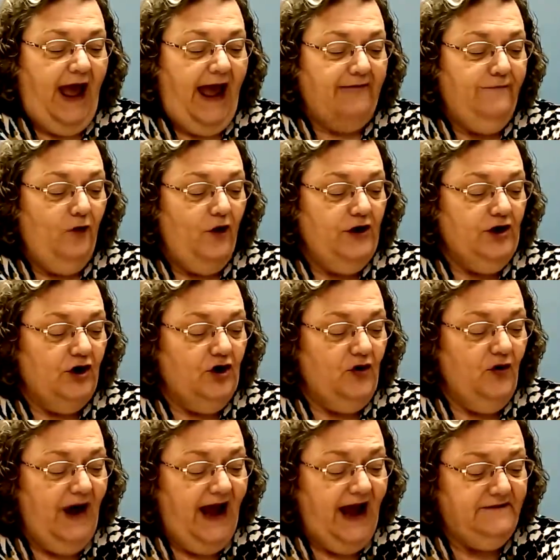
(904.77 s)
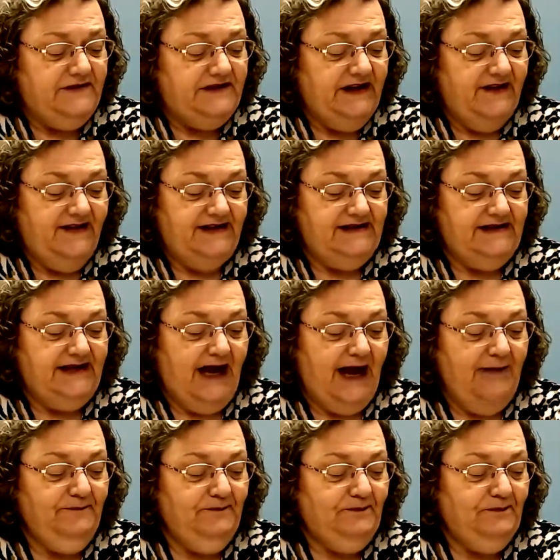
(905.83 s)
For your craft this
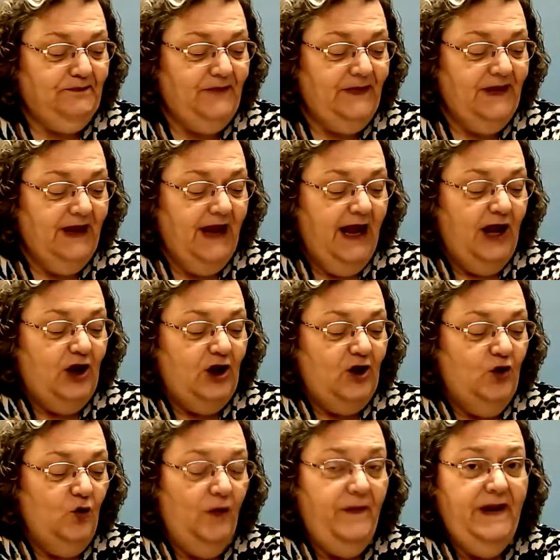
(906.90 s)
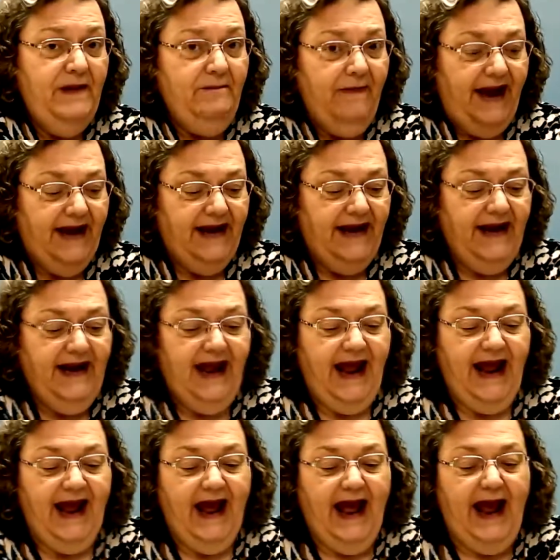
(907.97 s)
time, you will be making
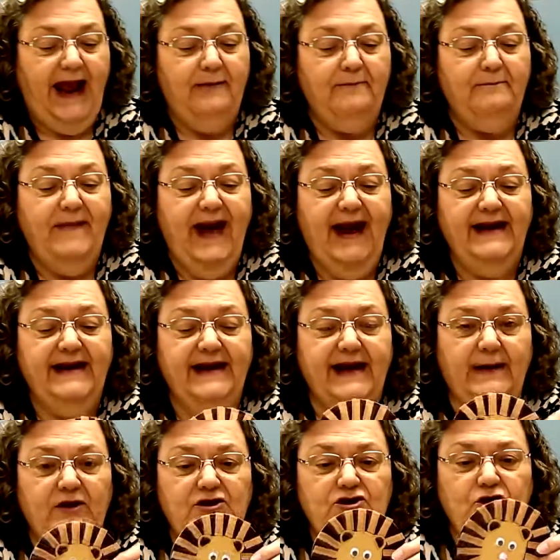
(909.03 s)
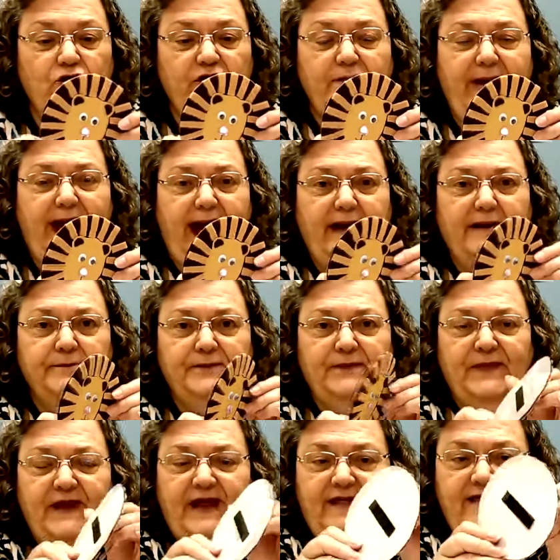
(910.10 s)
a magnet. I'm going to show you the back.
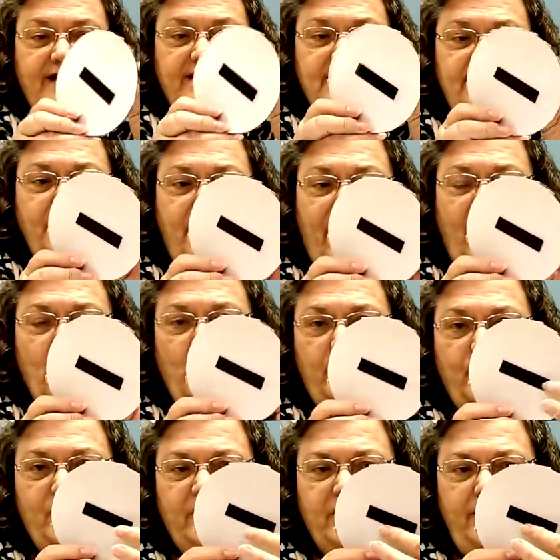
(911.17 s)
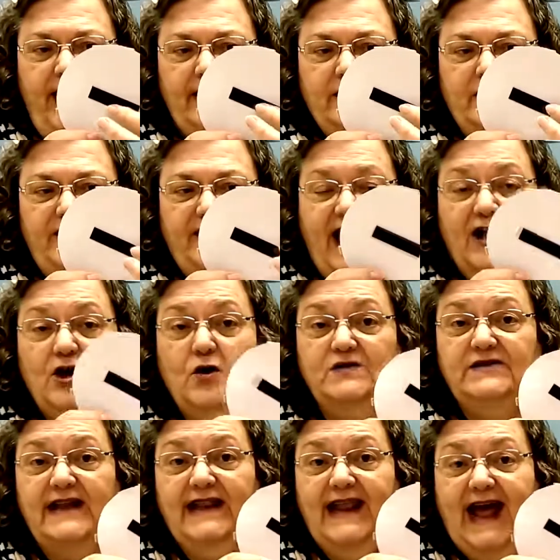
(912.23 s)
This is the back where you put the magnet, but that goes
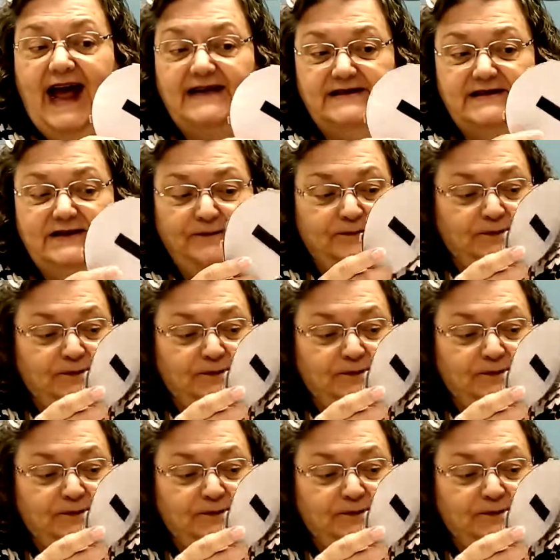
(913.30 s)
on last.